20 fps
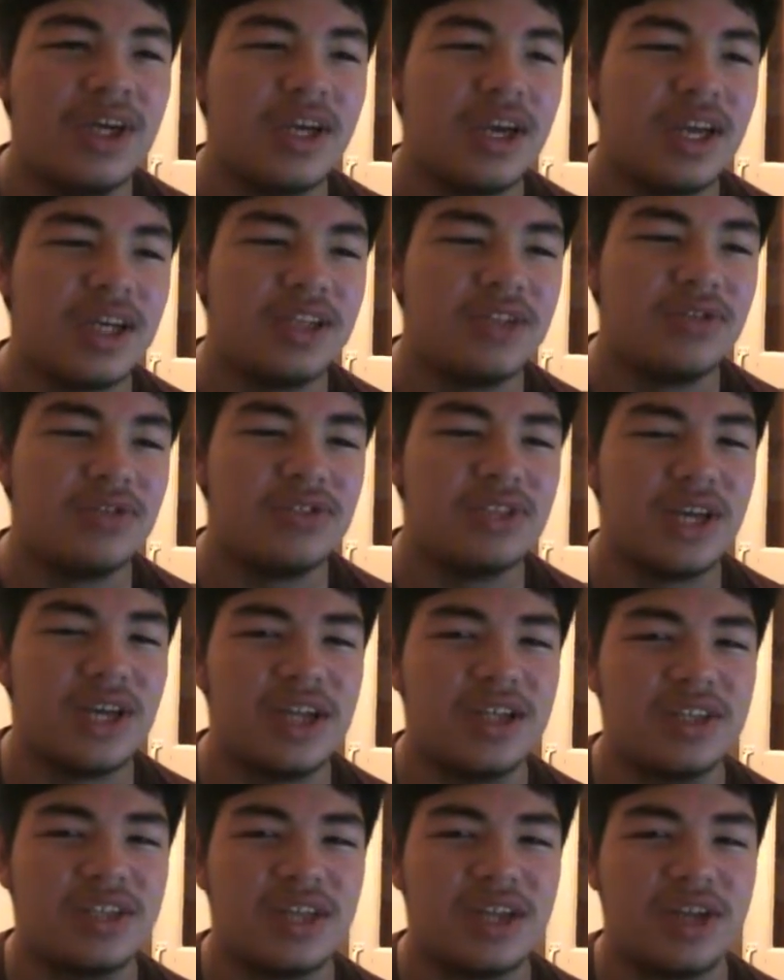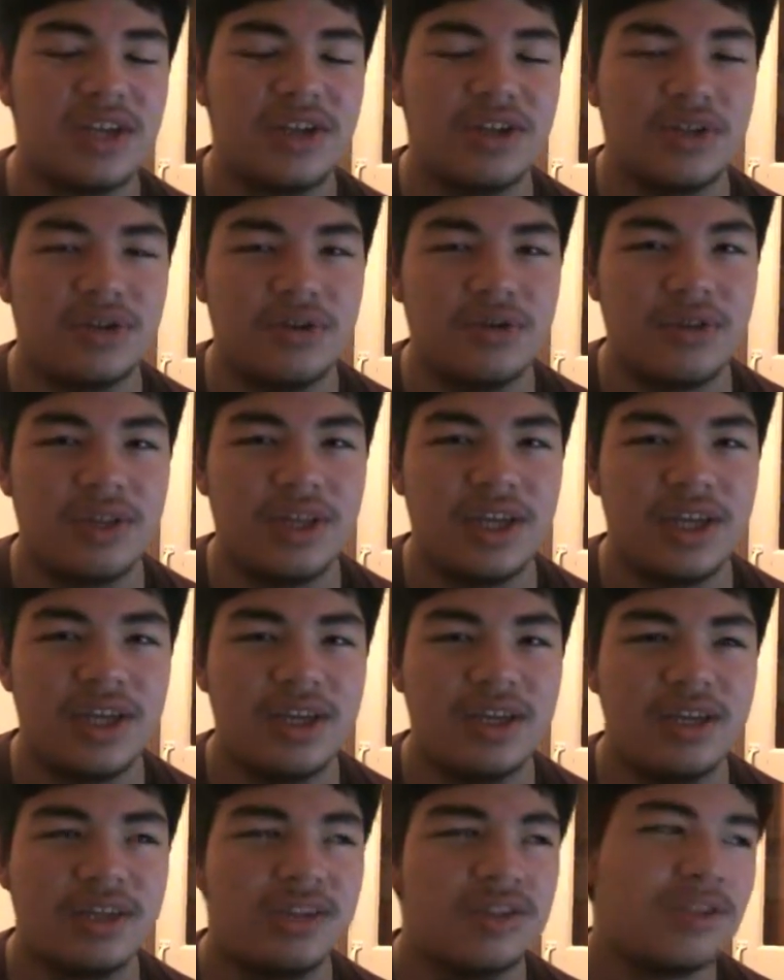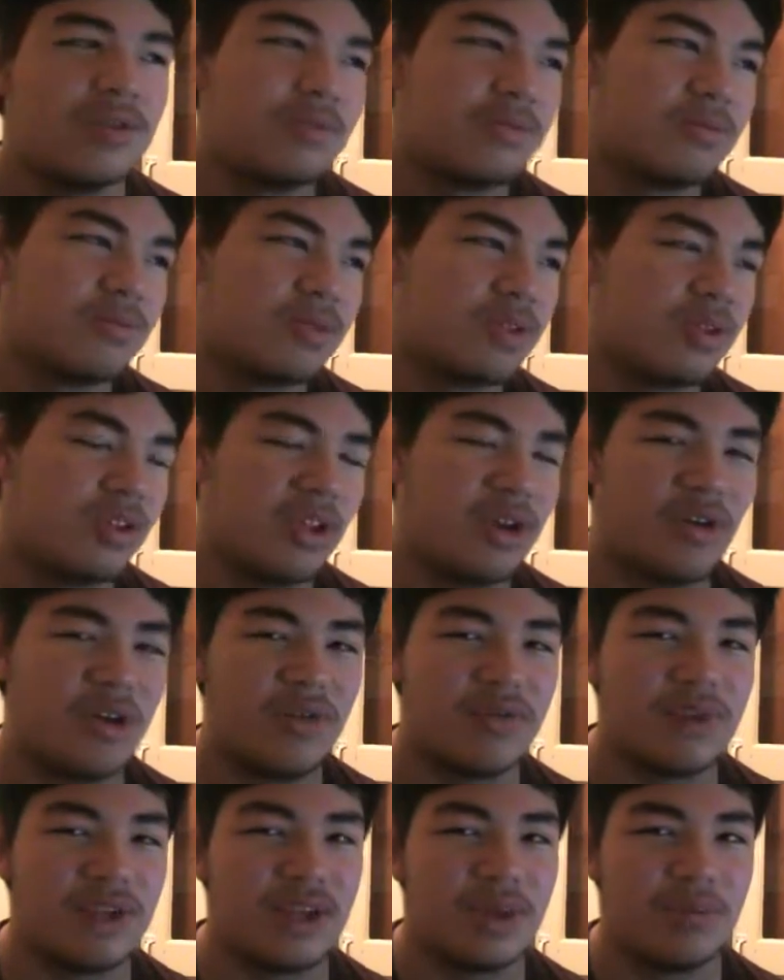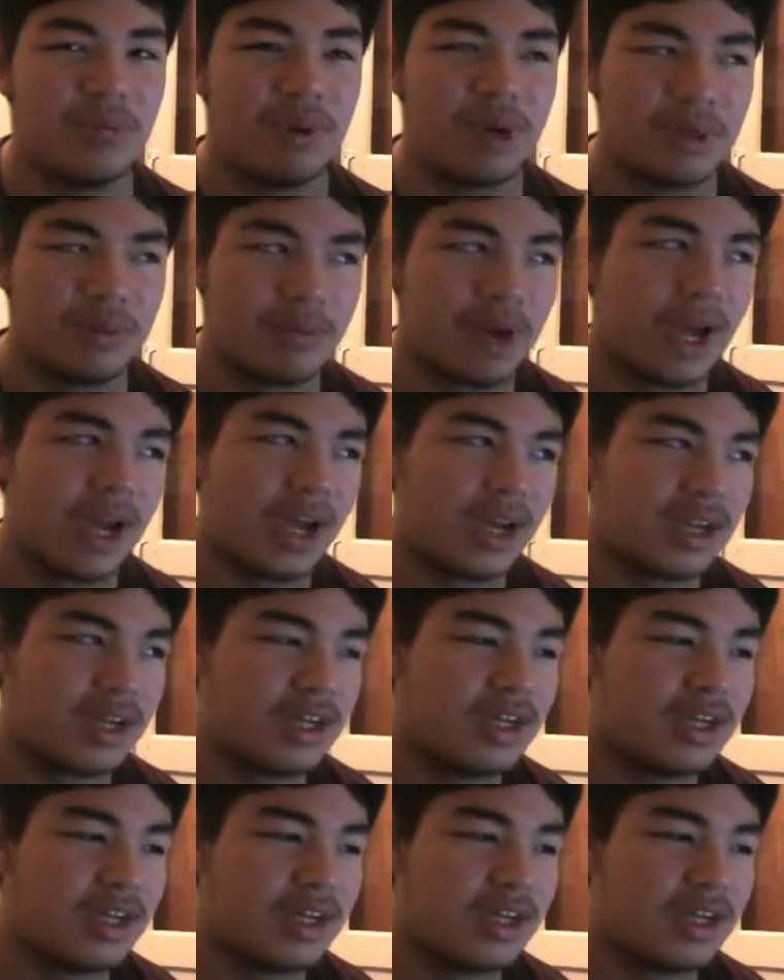and use that as like a new thing, so they don't have to like bring back